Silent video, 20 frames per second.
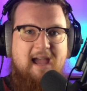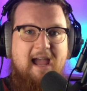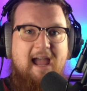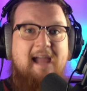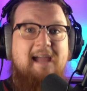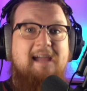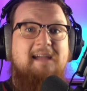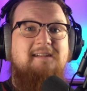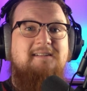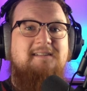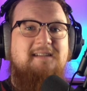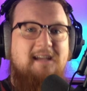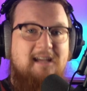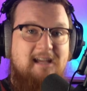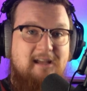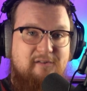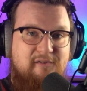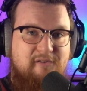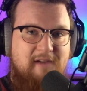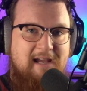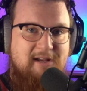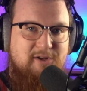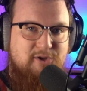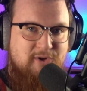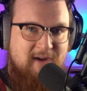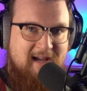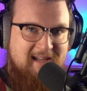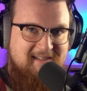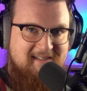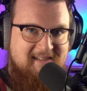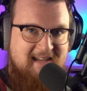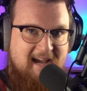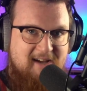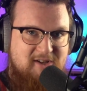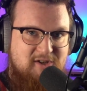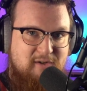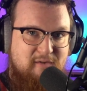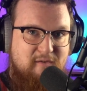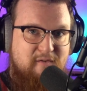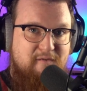and if a
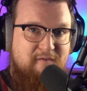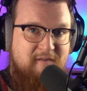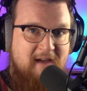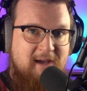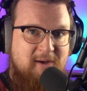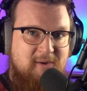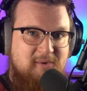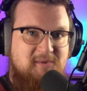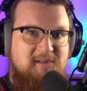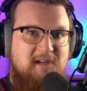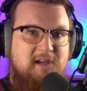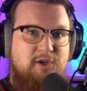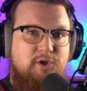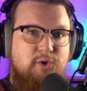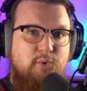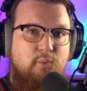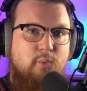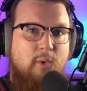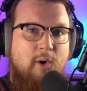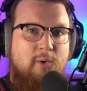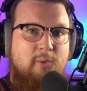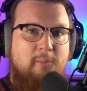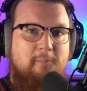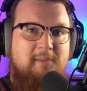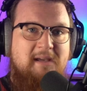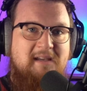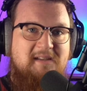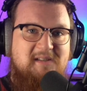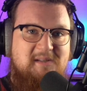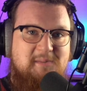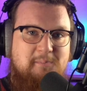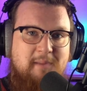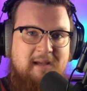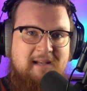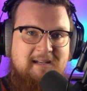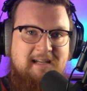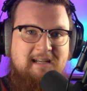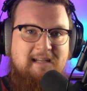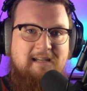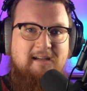transaction fails, you won't be
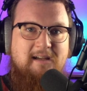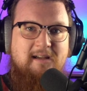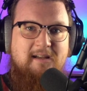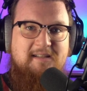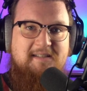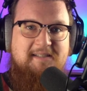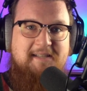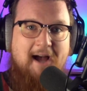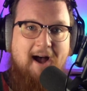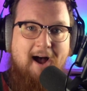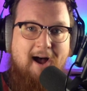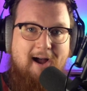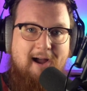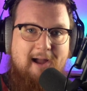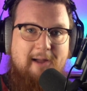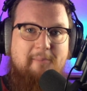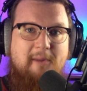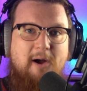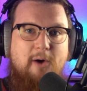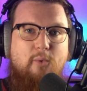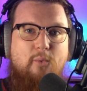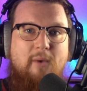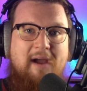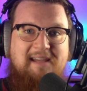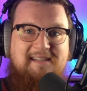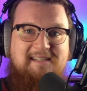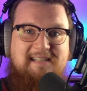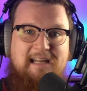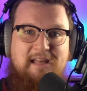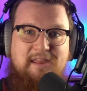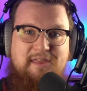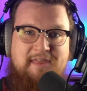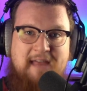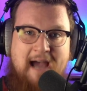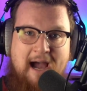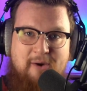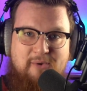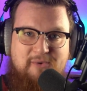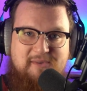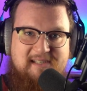spending time wasting
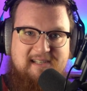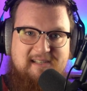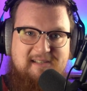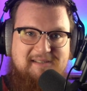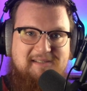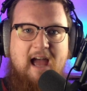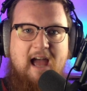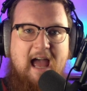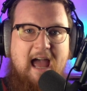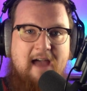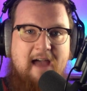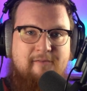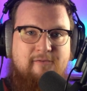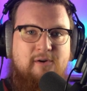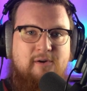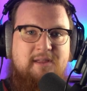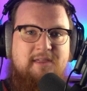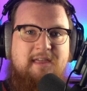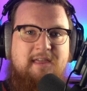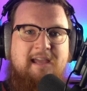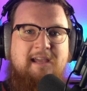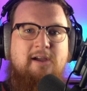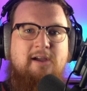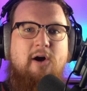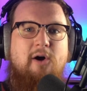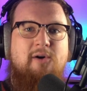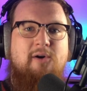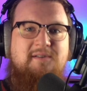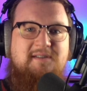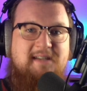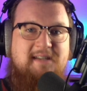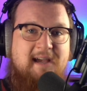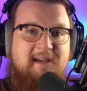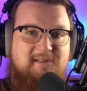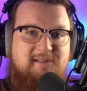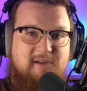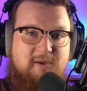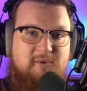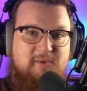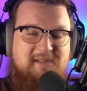thousands. Everything on Tezos